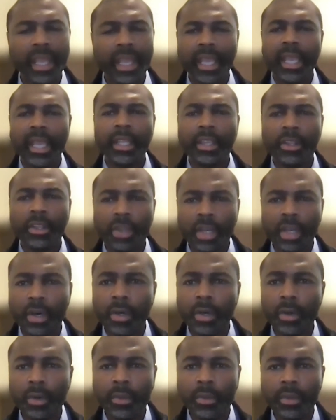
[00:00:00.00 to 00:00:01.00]
And, you
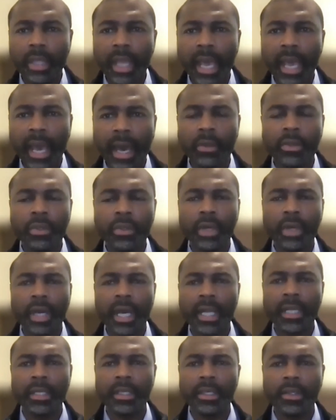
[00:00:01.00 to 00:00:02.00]
know, how do
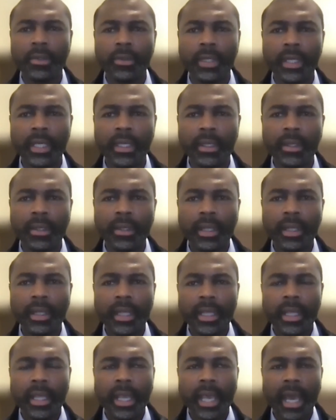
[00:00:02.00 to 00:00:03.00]
I deal with it?
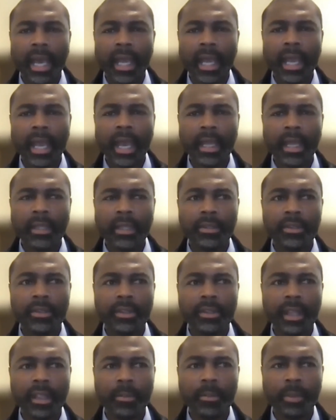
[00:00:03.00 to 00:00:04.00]
I, I
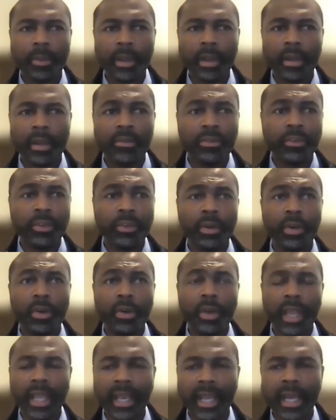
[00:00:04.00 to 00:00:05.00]
stay
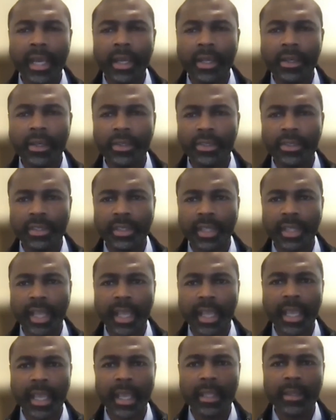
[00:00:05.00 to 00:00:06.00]
prayerful and I
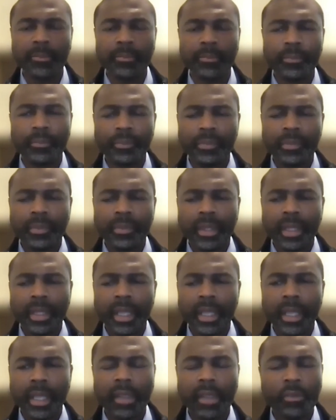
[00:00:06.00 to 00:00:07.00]
understand
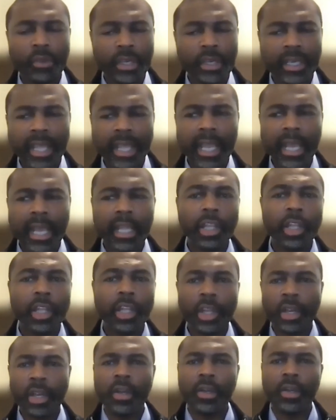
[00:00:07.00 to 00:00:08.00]
every day I
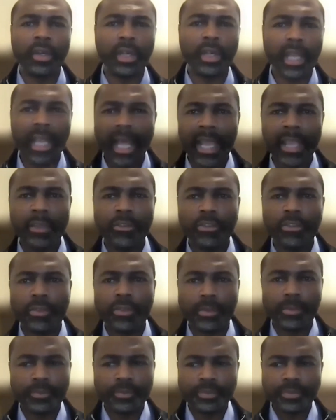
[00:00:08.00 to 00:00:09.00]
learn life
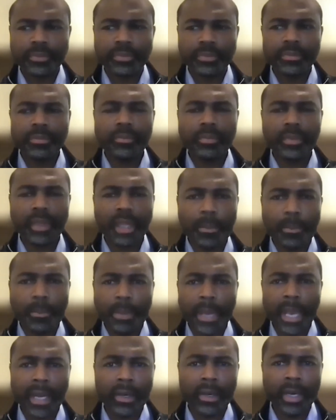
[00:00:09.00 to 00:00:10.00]

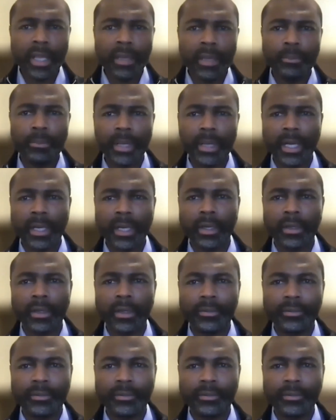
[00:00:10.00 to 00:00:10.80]
better and better.